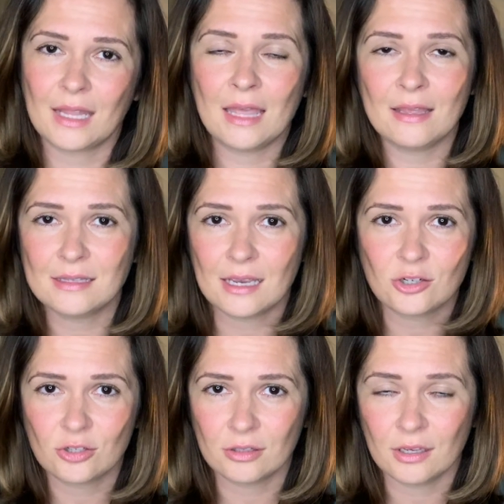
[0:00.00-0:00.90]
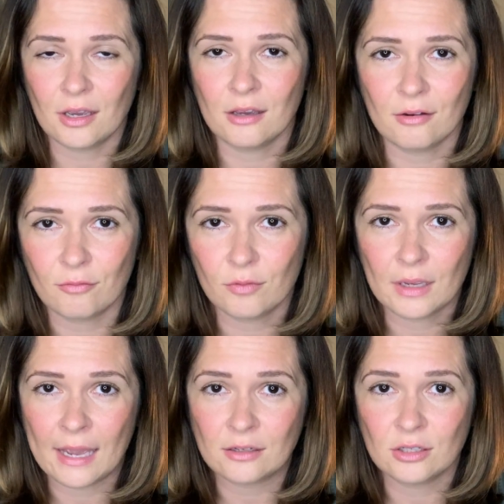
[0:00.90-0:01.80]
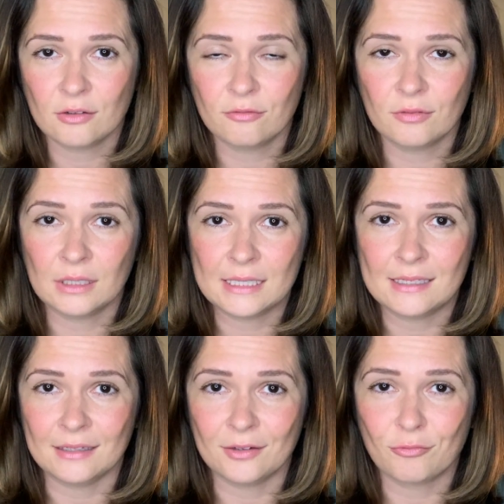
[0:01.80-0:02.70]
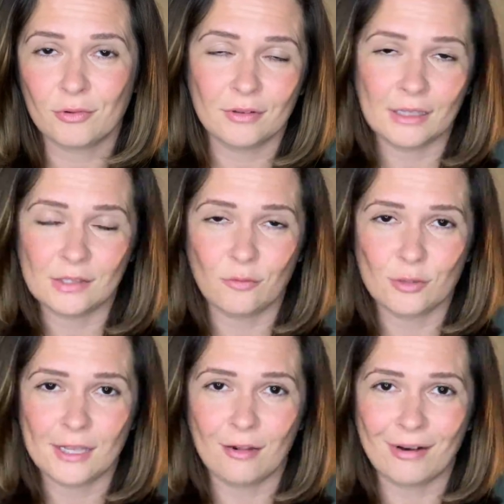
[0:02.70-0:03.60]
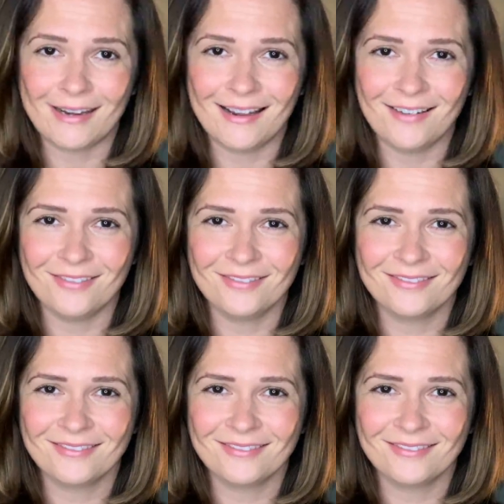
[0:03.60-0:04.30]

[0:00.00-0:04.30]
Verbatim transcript: And that's actually an active listing that's for sale right now.